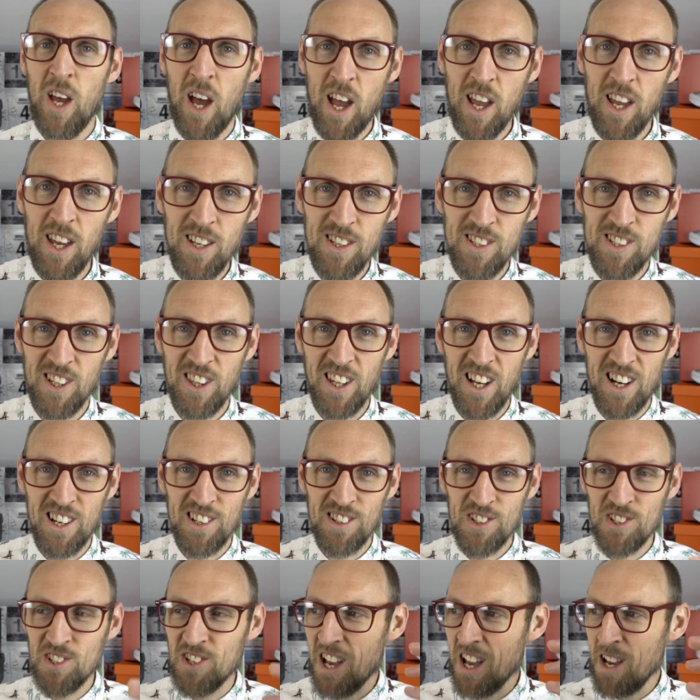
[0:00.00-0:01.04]
getting into
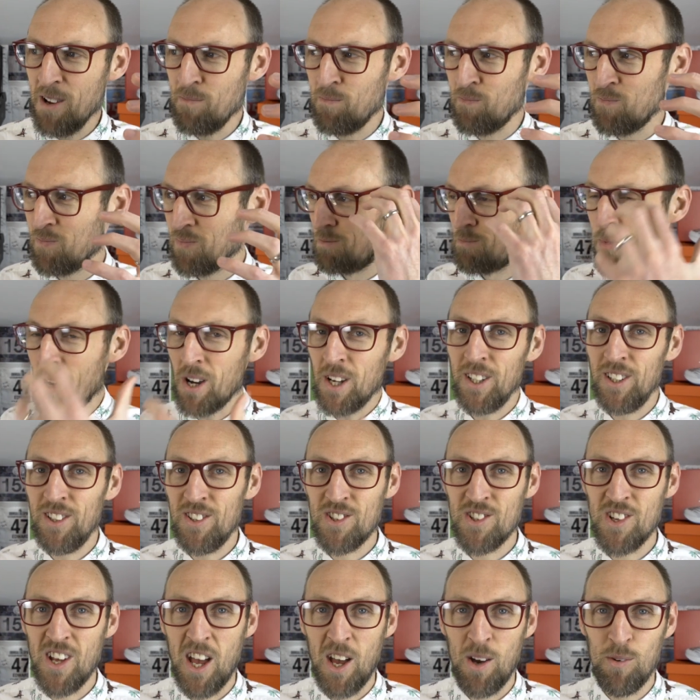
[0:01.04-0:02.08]
that same
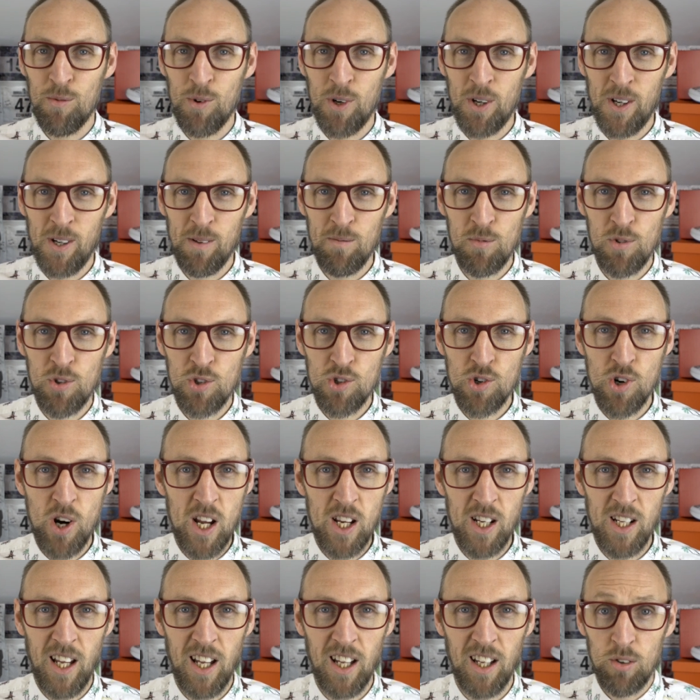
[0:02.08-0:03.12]
mindset when I'm
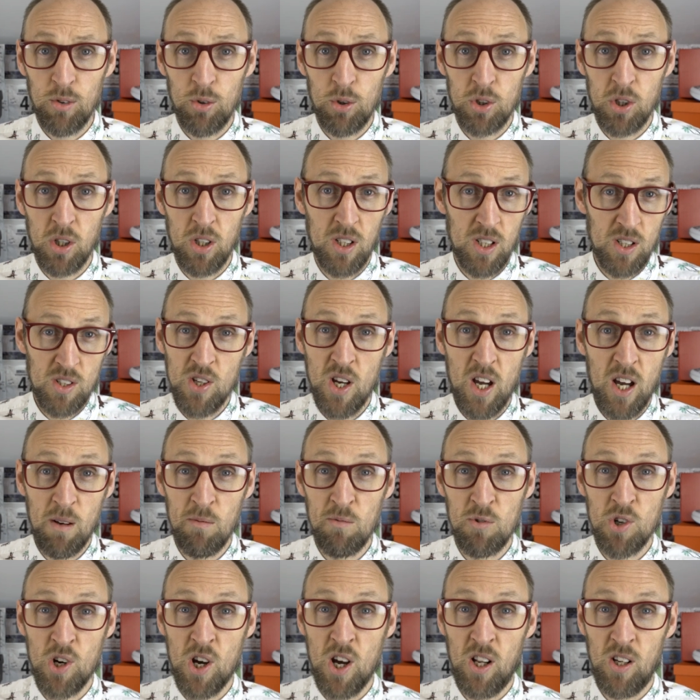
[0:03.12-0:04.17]
training or doing a
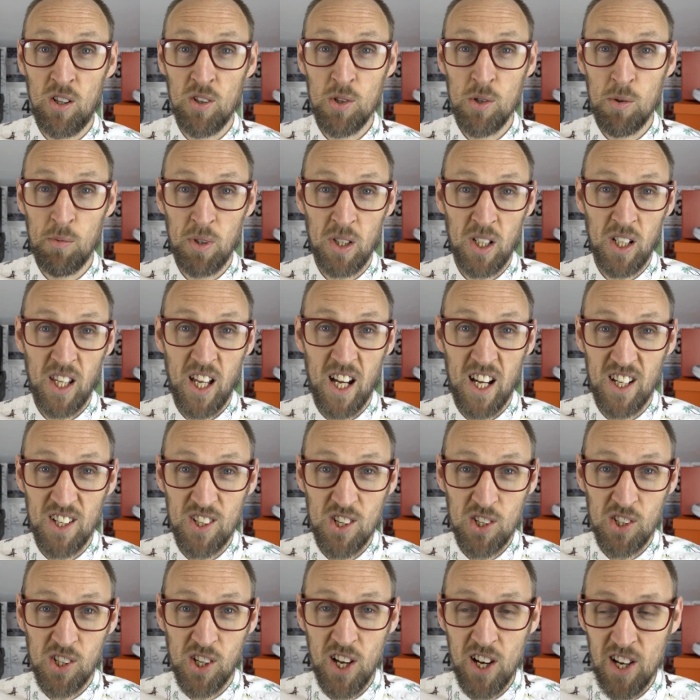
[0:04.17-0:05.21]
time trial or something like that. I
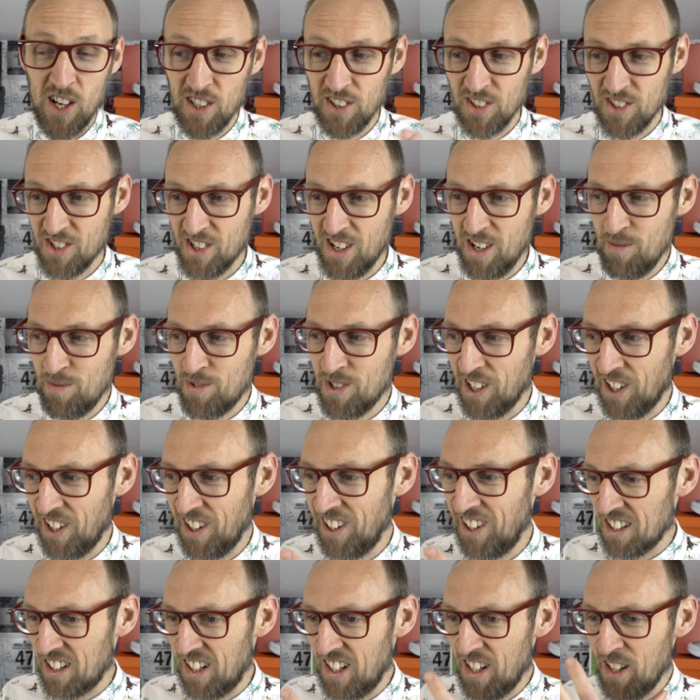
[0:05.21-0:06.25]
just can't seem
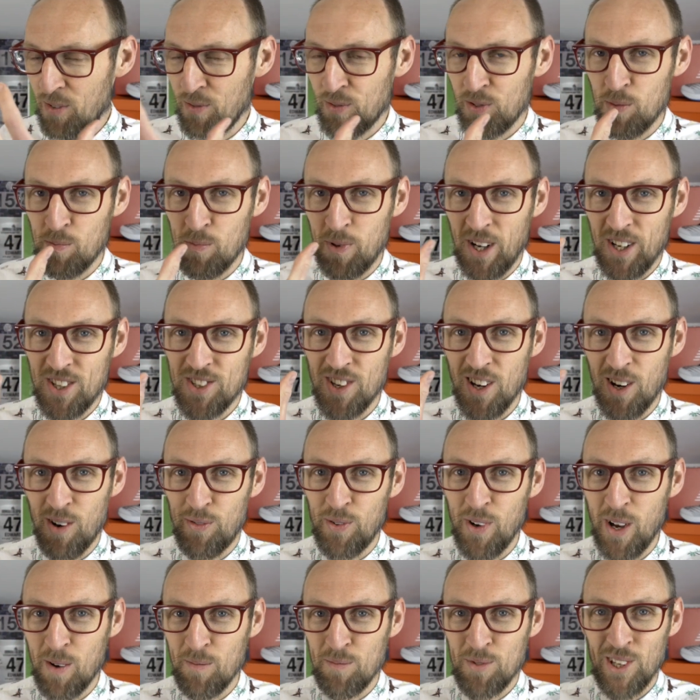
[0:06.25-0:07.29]
to lift
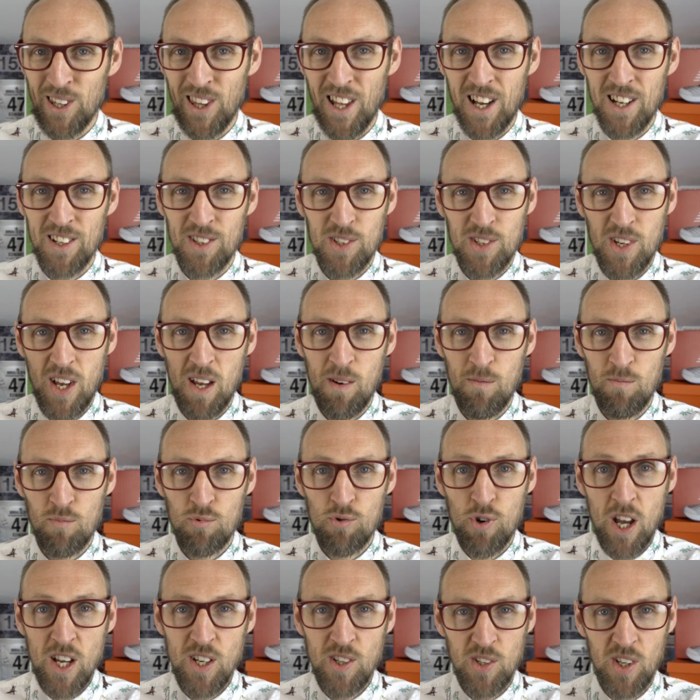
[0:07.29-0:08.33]
myself up to that same
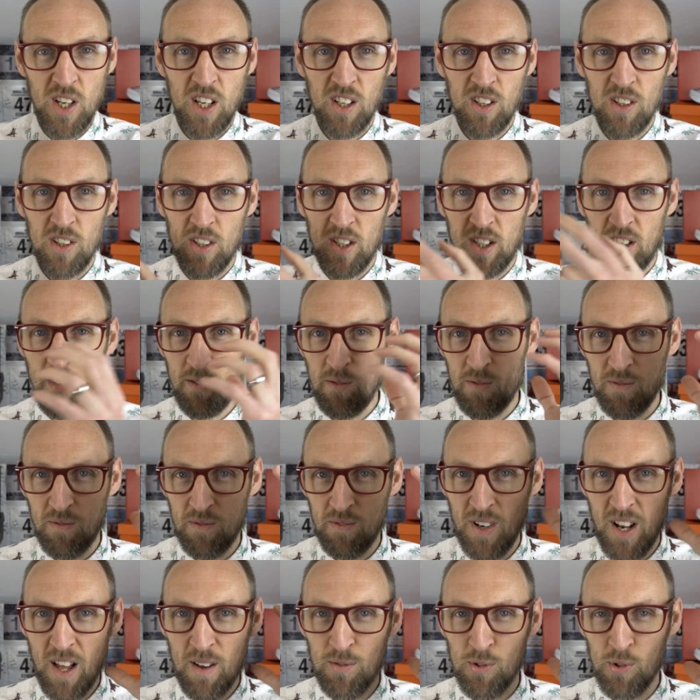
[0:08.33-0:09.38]
racing kind of
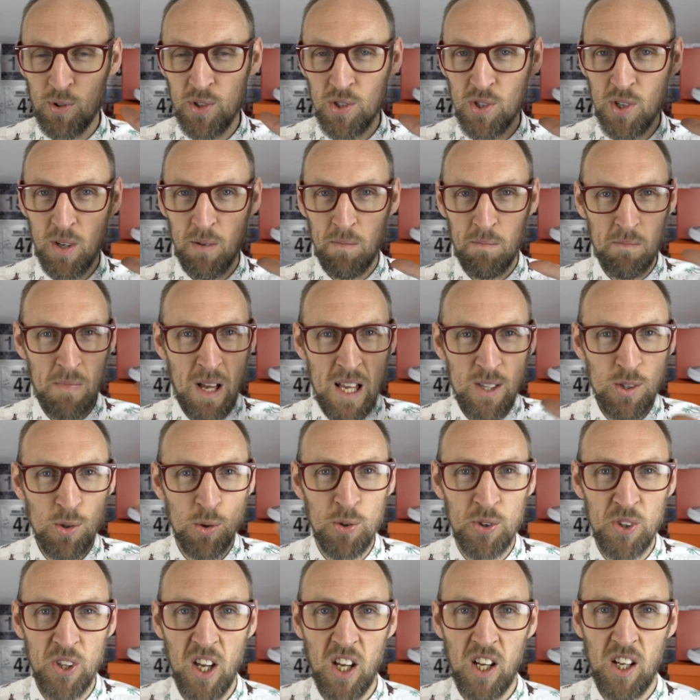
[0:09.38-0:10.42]
level. It's a
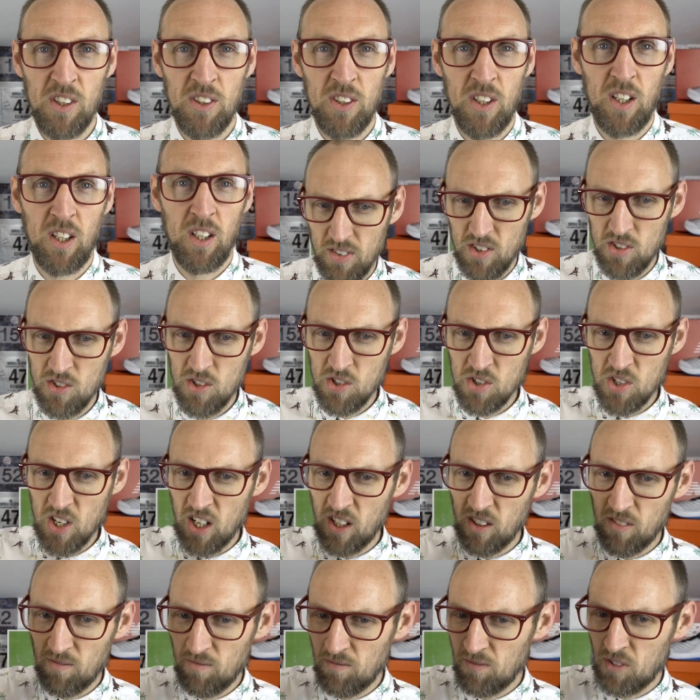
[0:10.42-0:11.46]
mental thing, I think. It's just
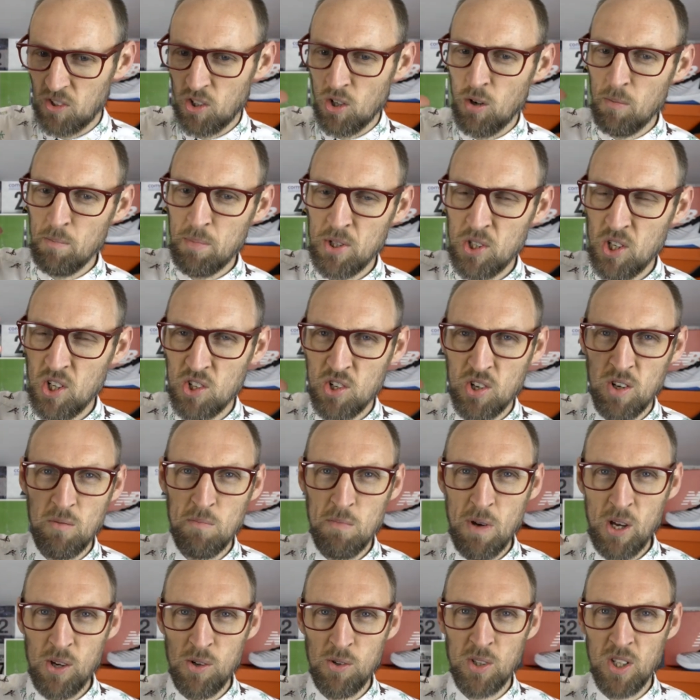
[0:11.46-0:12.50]
like
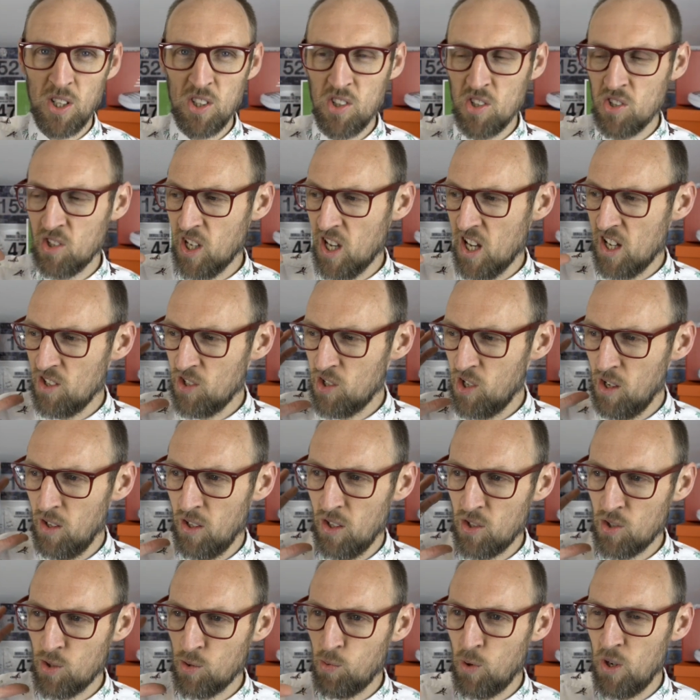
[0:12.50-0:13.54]
competition mode, I just can't seem
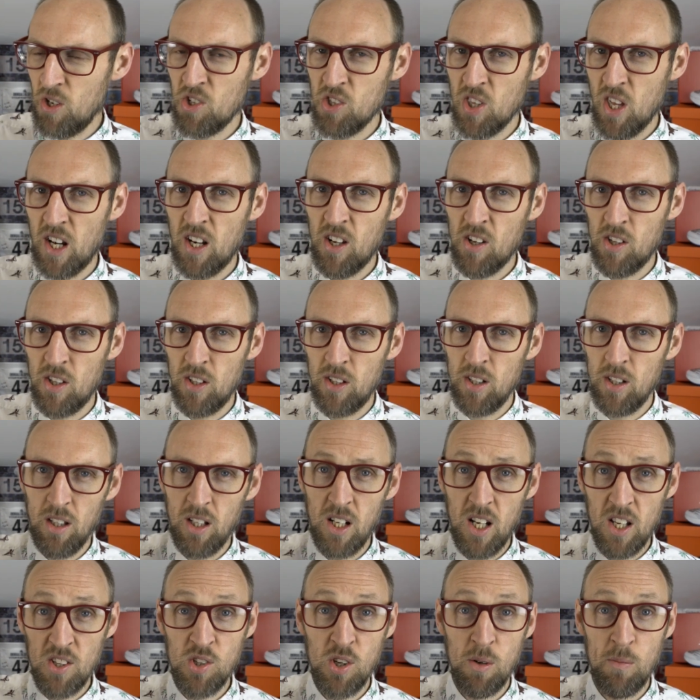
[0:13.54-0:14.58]
to switch that on
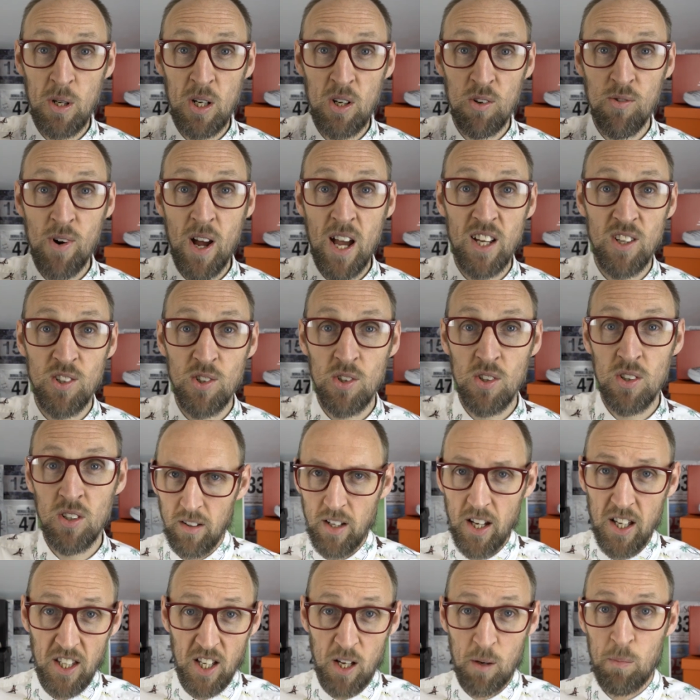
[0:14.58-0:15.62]
unless I'm in a race.
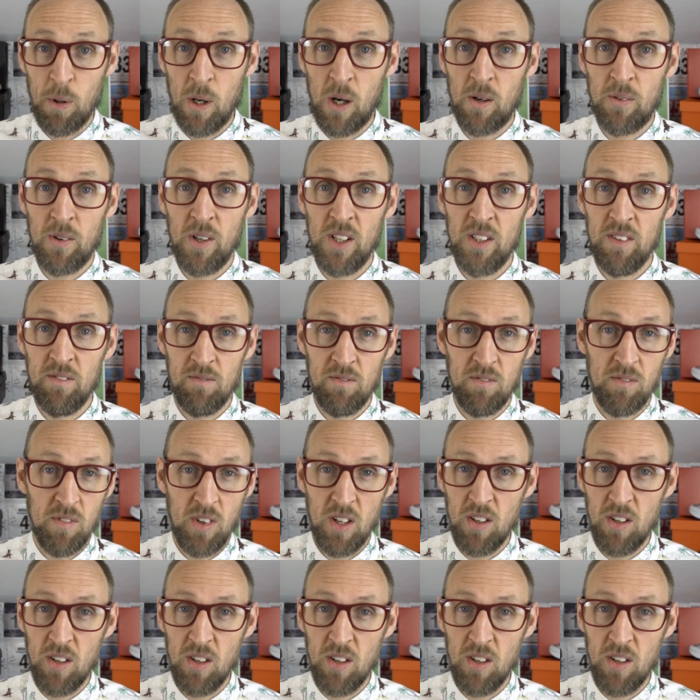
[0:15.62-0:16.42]
At that park run,